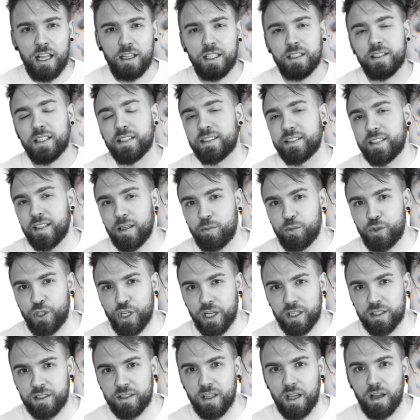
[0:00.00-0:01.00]
that the
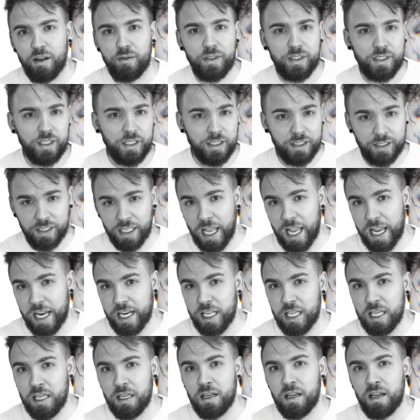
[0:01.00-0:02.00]
subjects of a
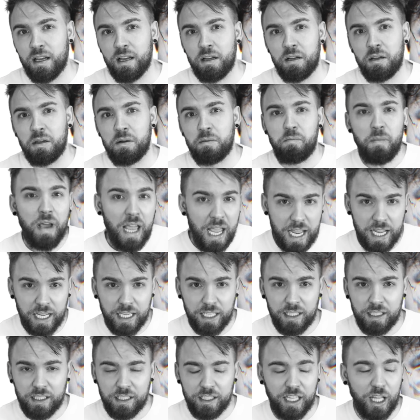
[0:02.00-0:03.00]
society
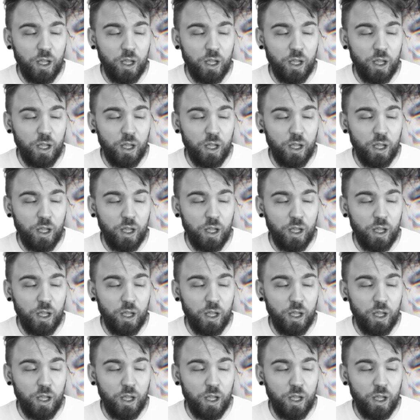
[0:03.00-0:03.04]
make.